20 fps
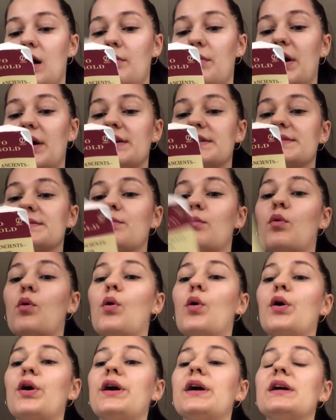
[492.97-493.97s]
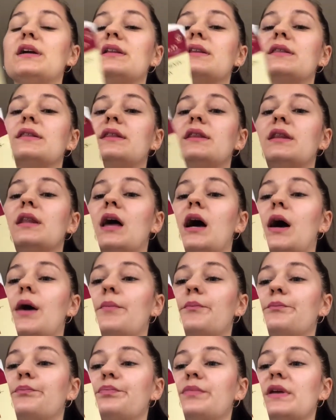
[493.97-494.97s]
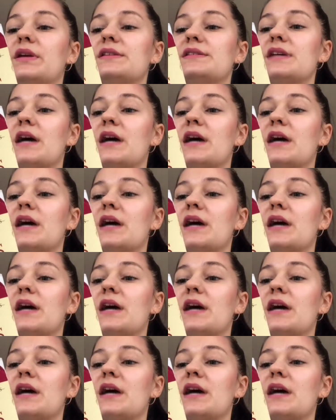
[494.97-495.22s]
but it's more in